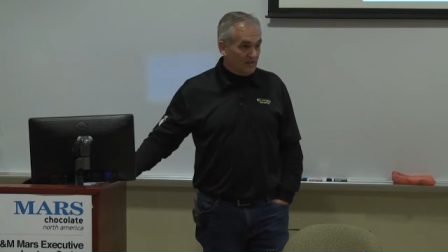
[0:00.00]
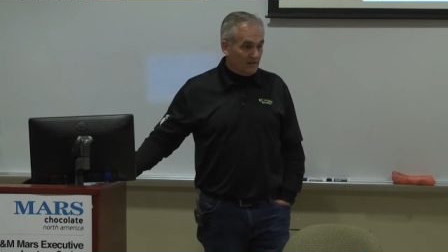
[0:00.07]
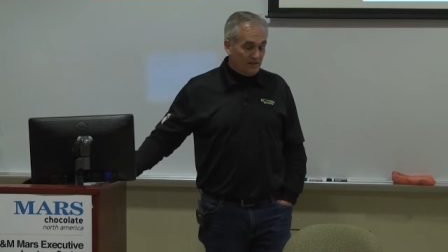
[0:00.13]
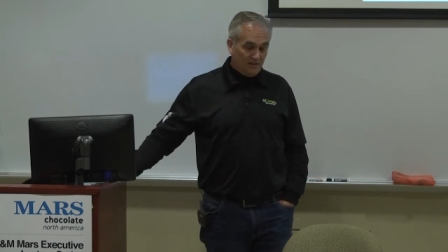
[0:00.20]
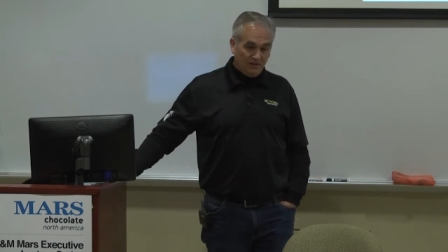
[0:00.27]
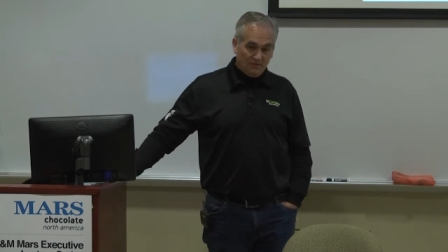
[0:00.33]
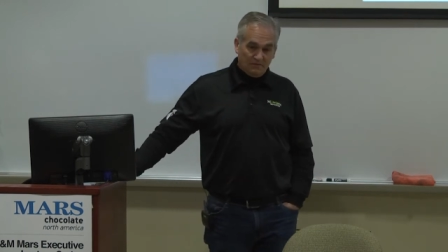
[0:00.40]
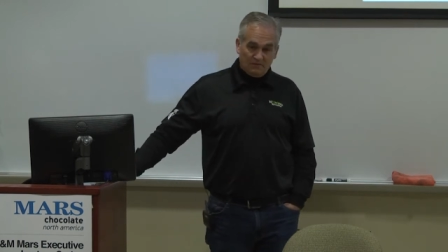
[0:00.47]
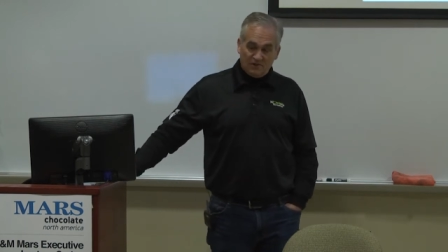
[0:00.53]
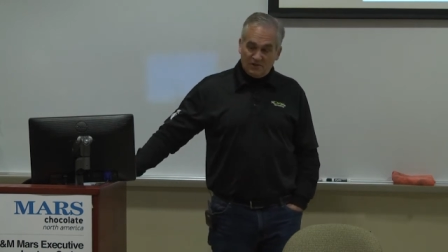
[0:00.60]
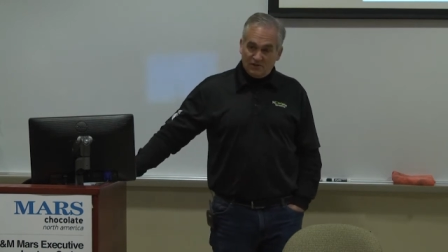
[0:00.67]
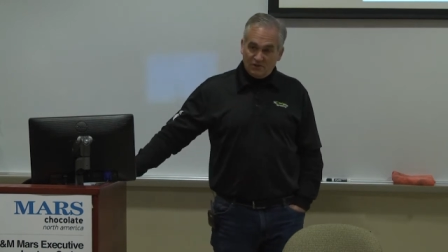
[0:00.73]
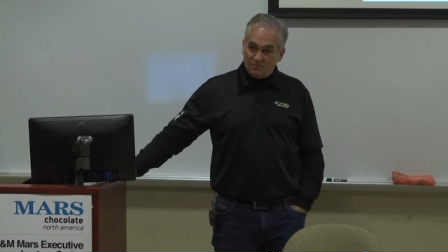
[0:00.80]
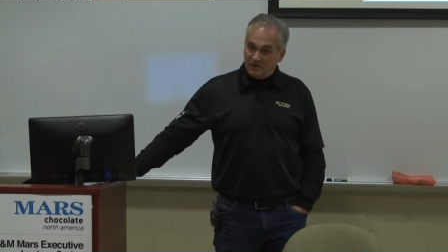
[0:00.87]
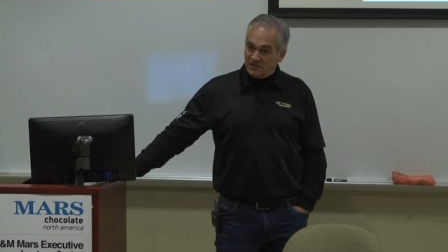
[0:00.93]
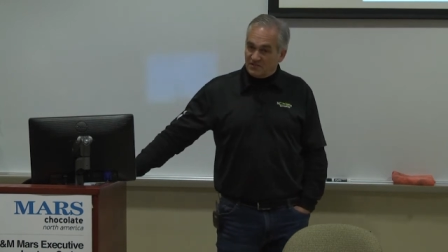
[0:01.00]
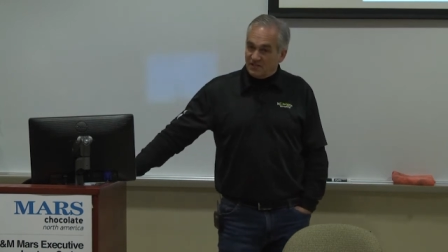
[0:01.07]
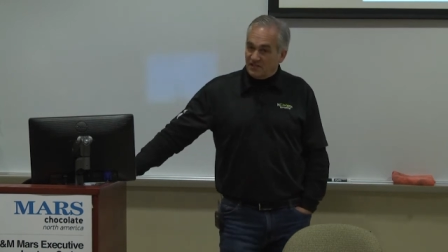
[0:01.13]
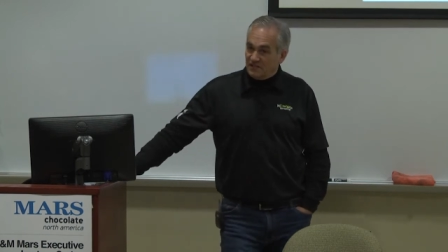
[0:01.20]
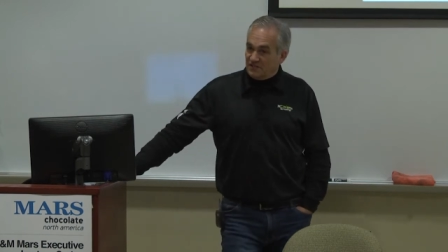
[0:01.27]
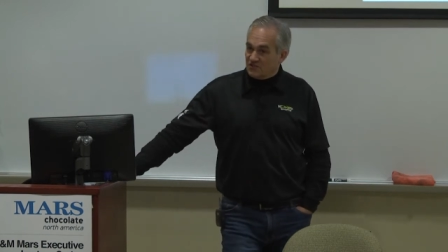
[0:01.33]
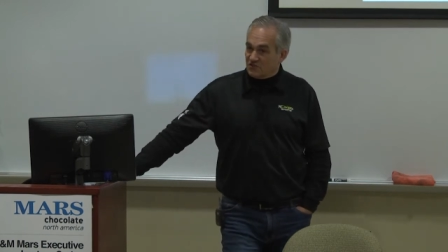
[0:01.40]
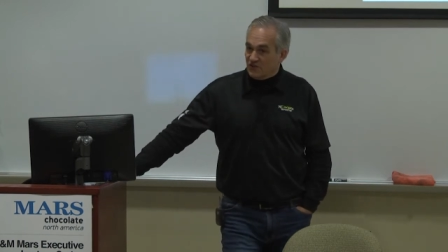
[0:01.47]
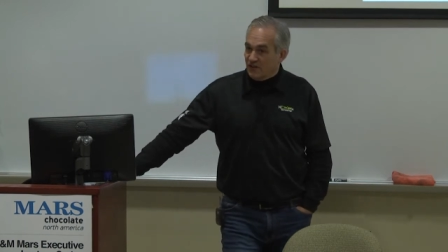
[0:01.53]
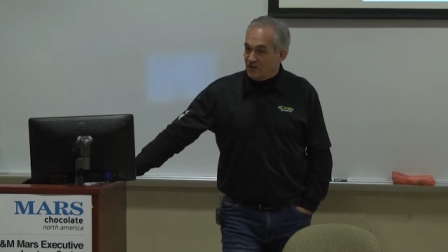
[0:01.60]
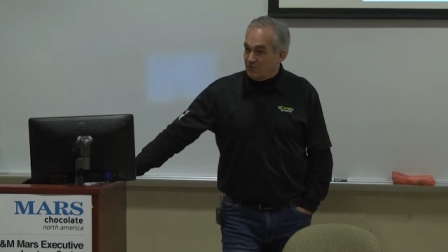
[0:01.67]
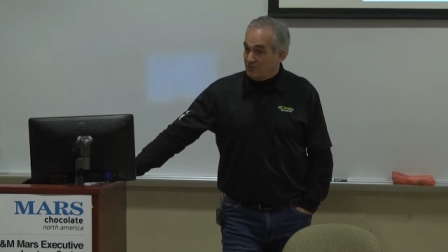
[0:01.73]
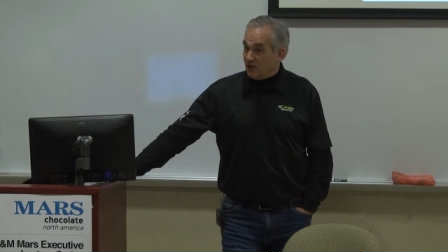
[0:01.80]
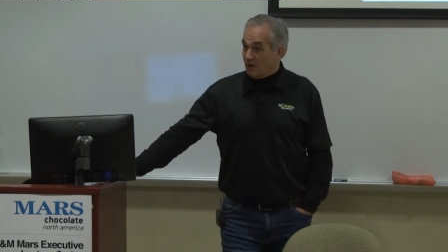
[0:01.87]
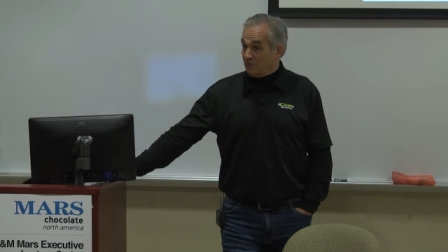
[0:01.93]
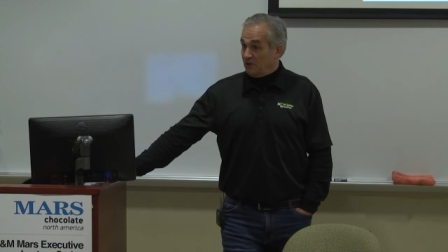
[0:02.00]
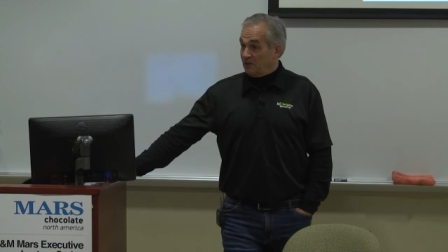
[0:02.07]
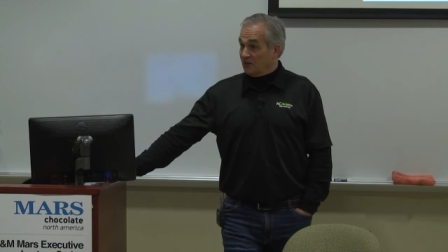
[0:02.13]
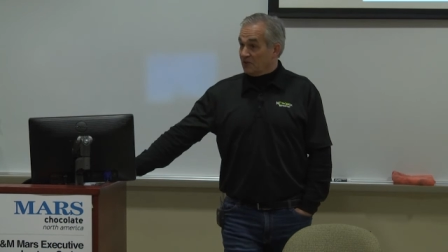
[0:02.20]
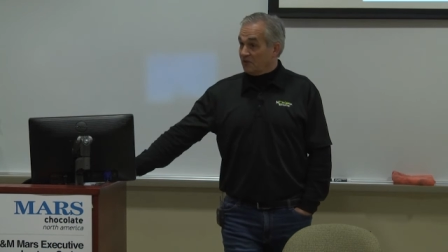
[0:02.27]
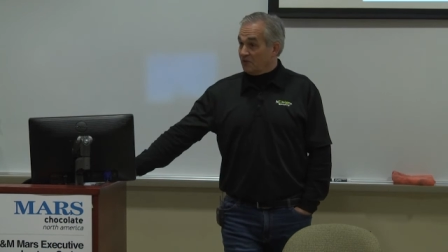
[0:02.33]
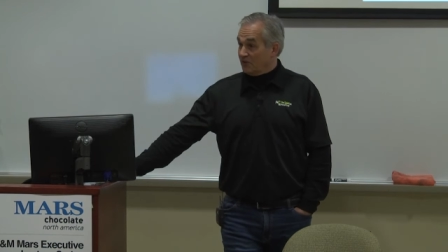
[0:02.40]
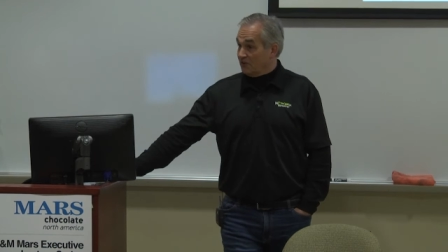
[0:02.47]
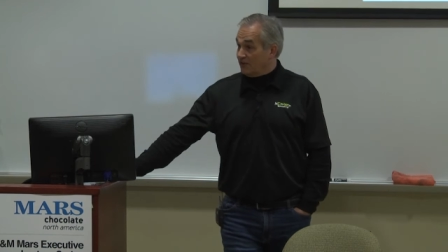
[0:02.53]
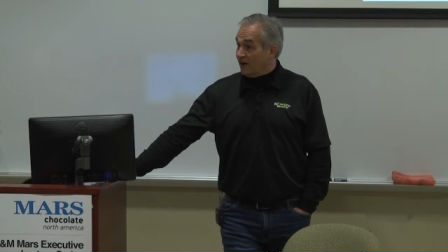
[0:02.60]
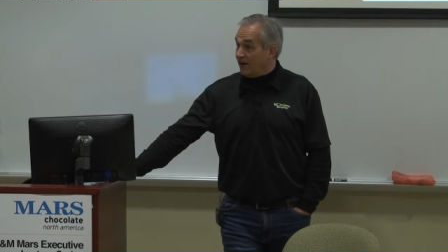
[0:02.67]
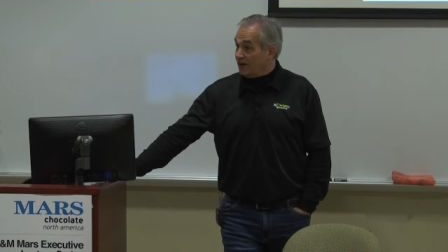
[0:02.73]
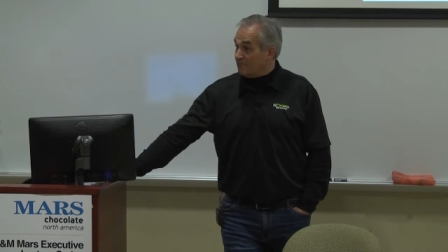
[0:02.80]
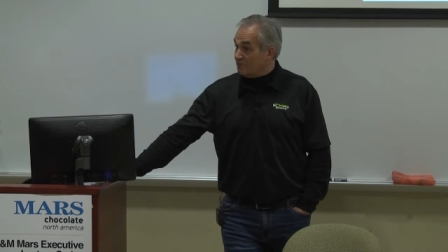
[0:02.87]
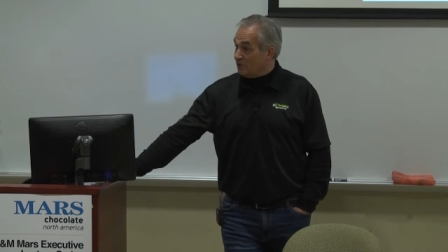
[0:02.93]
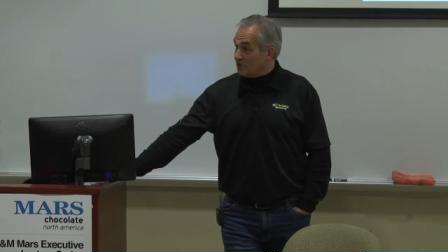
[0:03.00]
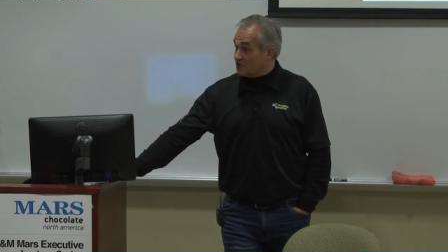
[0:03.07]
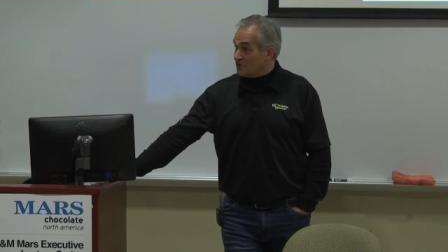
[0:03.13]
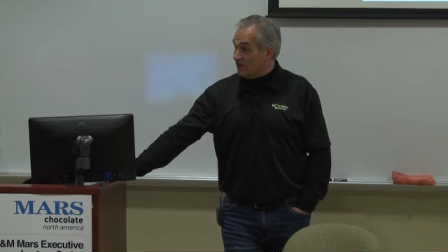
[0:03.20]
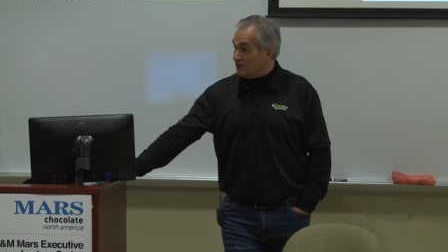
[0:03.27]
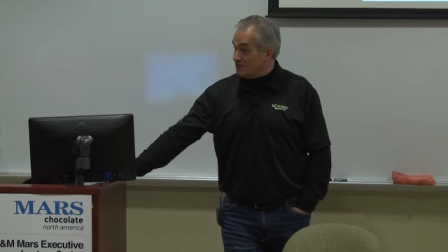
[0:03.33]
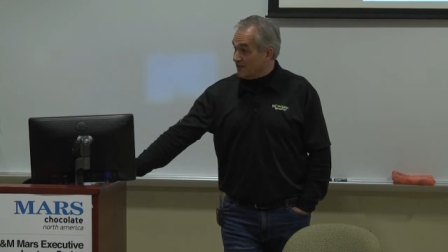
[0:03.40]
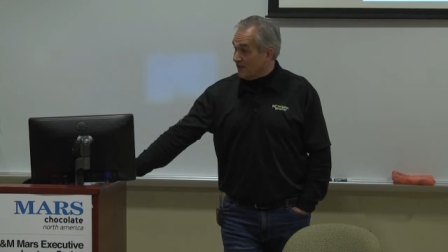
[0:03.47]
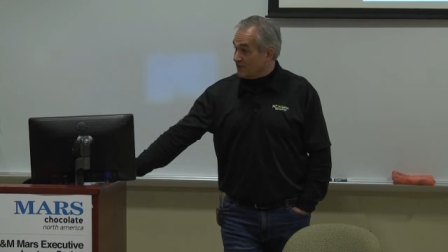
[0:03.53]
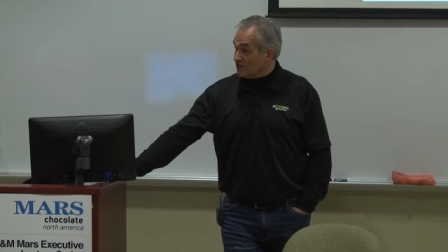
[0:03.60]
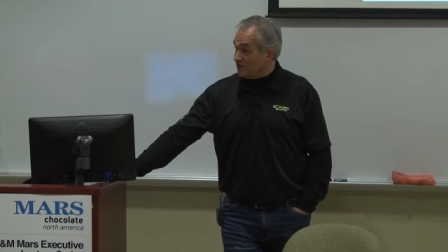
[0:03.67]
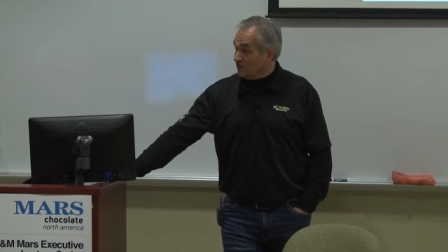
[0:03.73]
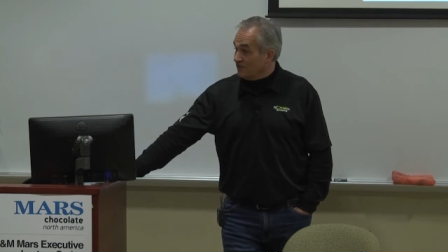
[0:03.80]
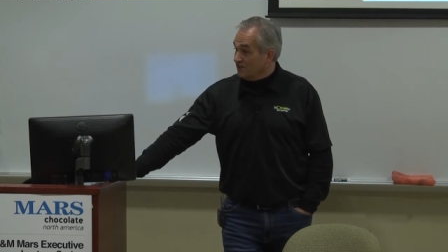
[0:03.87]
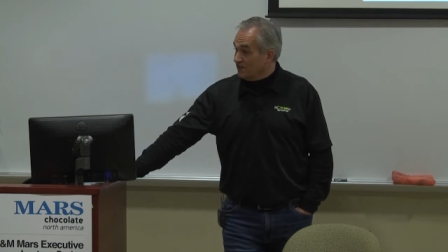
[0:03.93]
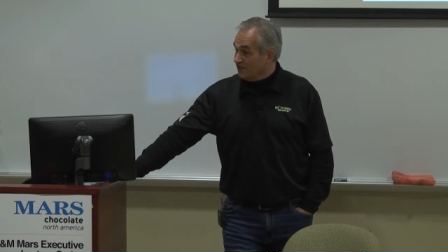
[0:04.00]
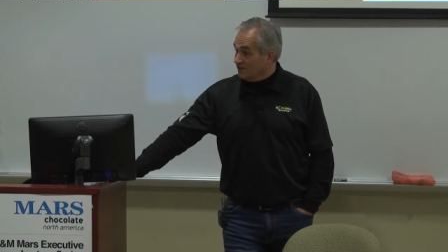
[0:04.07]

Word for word: that you you know you're basically just trying to pick up a nickel or a dime per transaction,